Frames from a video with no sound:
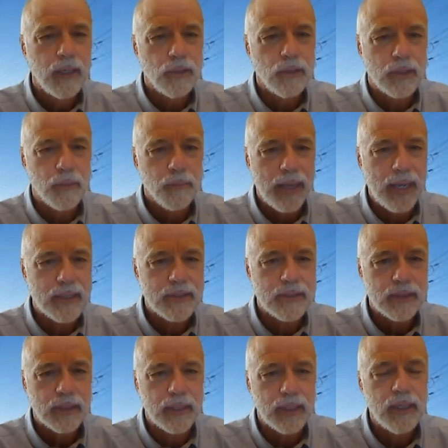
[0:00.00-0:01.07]
your
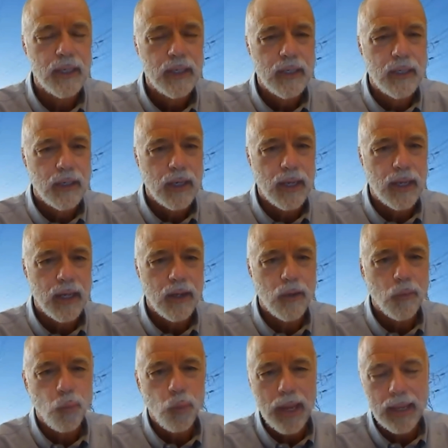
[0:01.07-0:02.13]
capacity
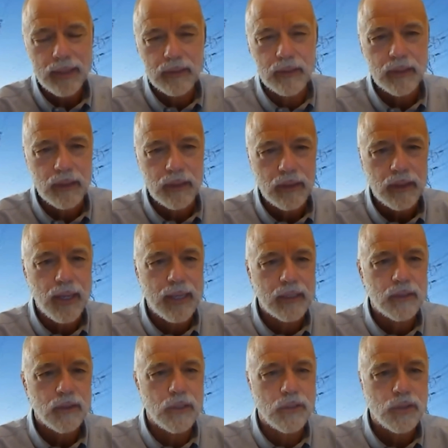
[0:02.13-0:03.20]
at the
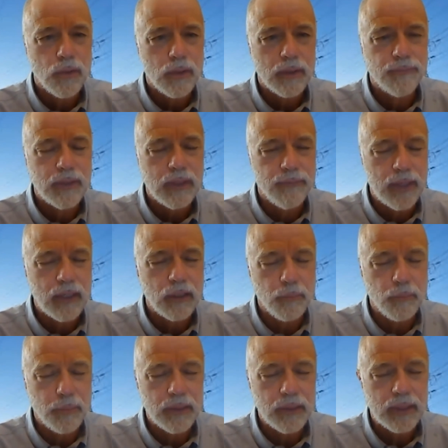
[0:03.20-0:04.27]
sort of the
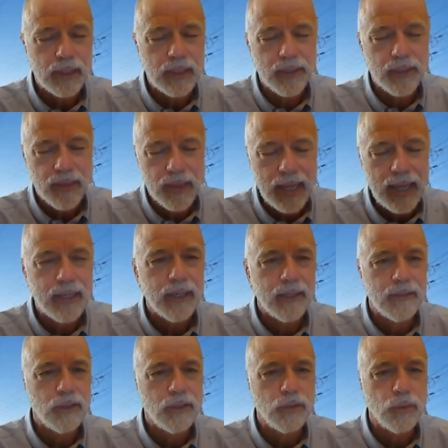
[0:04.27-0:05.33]
availability that
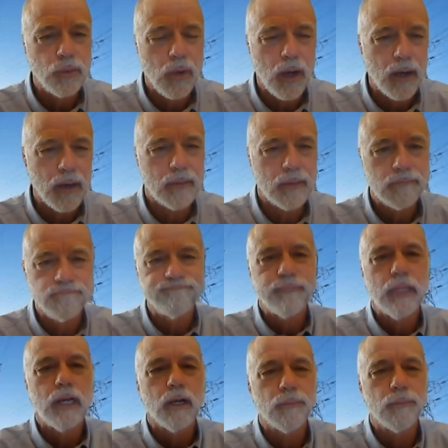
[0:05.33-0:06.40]
you are,
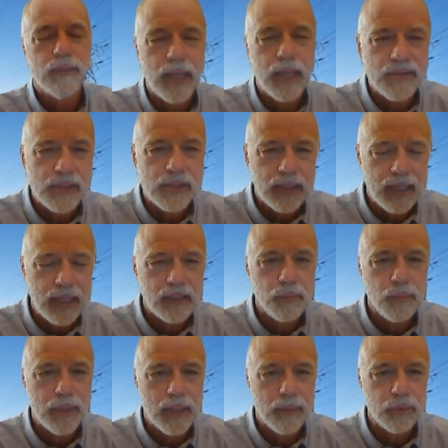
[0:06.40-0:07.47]
you know, designated to
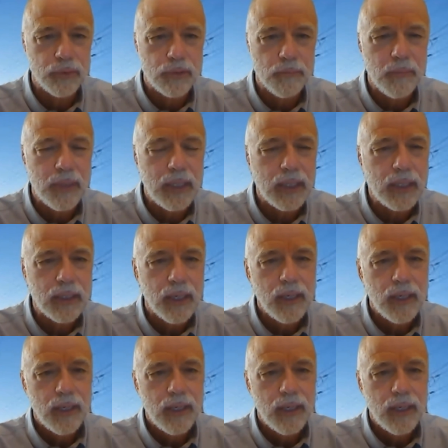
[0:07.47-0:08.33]
be able to meet,